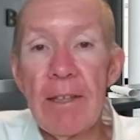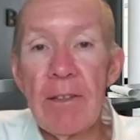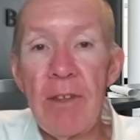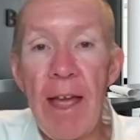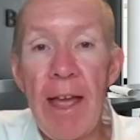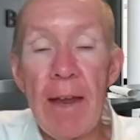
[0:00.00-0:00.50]

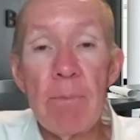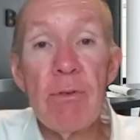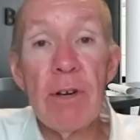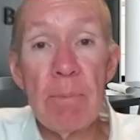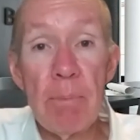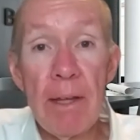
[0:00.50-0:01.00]
Dan,
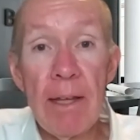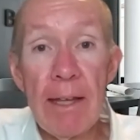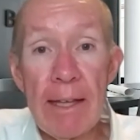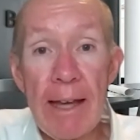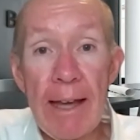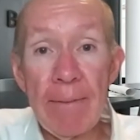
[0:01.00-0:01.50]
pretty
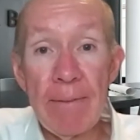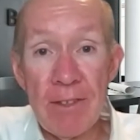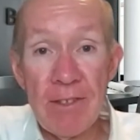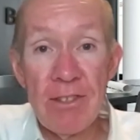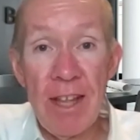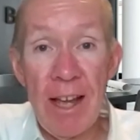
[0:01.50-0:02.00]
big at the
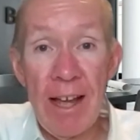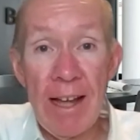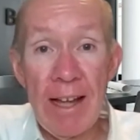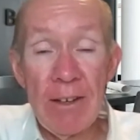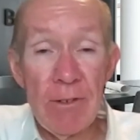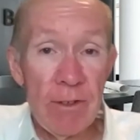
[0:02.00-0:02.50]

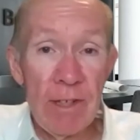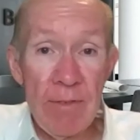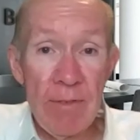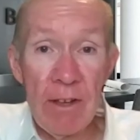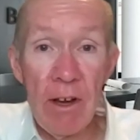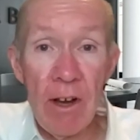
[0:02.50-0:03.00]
start on
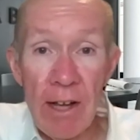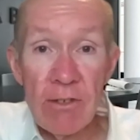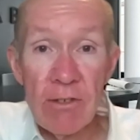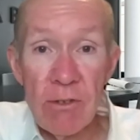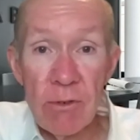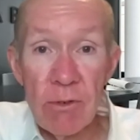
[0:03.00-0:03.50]
leaving high
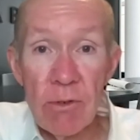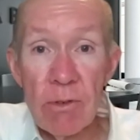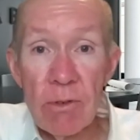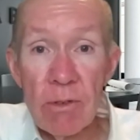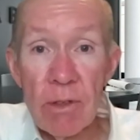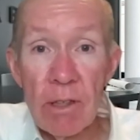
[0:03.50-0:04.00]
school,
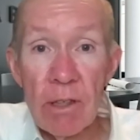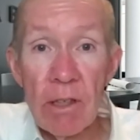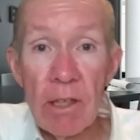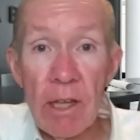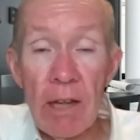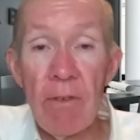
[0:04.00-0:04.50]

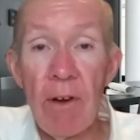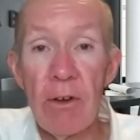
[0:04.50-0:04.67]
if I